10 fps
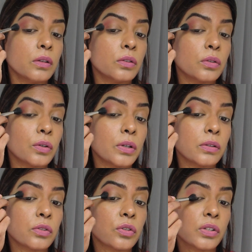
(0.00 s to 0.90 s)
So you
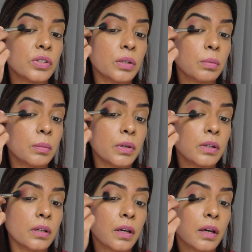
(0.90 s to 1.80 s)
can stretch it up a
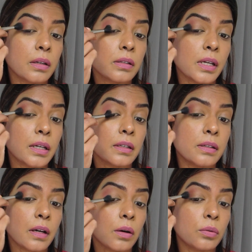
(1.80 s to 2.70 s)
bit and take
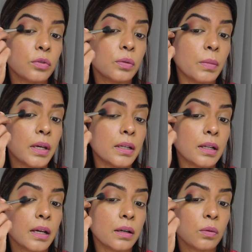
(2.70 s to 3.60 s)
it down to make it
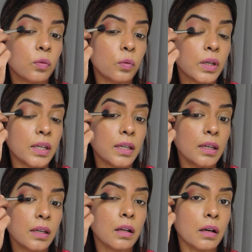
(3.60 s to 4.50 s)
like a
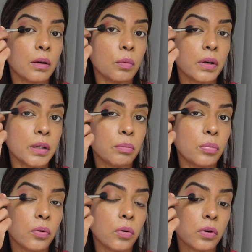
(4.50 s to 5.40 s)
V, like a very
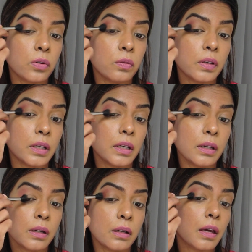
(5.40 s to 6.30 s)
broad
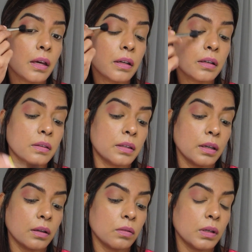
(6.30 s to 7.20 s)
V and a
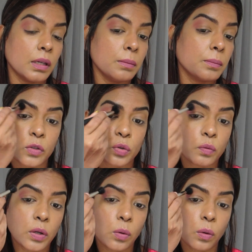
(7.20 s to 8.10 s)
thick V. So
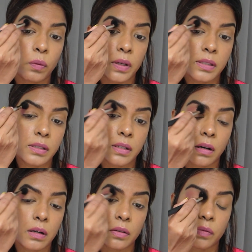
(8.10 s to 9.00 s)
we always
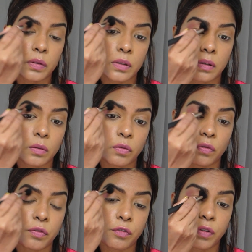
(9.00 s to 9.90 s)
start with a
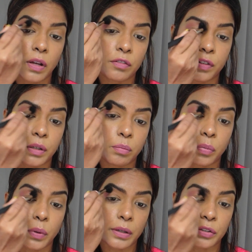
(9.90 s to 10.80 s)
fluffy
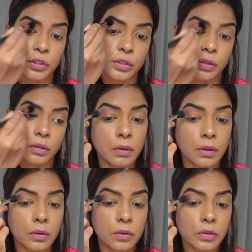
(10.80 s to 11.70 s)
brush.
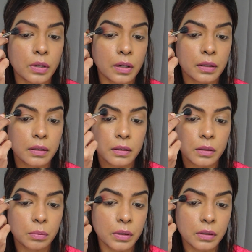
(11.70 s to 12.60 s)
We're going to darken
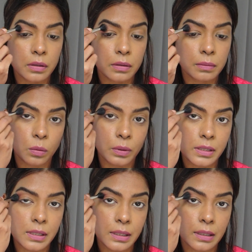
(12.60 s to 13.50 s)
it a bit.
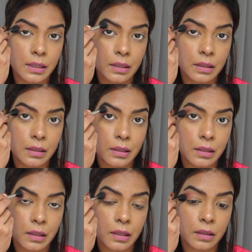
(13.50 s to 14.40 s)
Always take
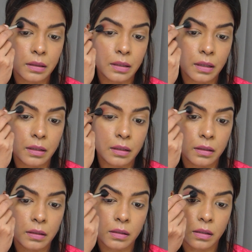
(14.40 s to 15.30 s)
little and then
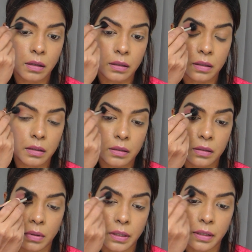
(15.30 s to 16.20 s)
darken
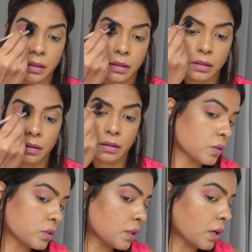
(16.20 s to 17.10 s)
it, blend it.
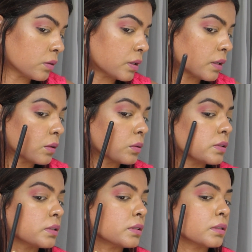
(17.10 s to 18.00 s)
You see how that
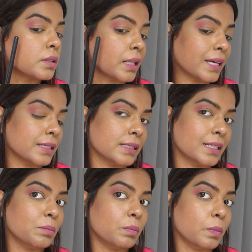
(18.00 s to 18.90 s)
looks
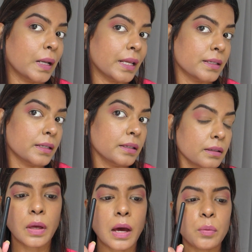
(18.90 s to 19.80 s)
nicely
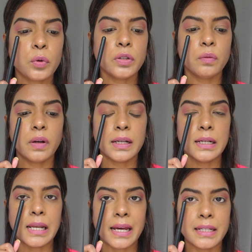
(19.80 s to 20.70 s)
blended. I want a very
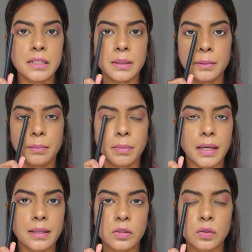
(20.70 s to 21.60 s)
light
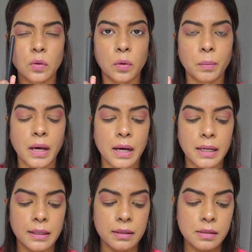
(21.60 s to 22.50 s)
base on my
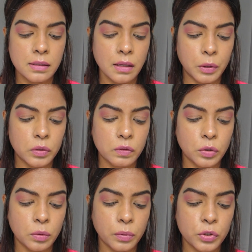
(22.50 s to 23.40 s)
eyelids because we're
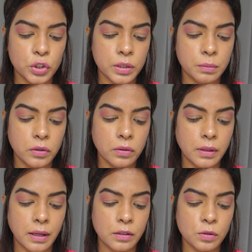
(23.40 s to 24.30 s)
going to put shimmer on that.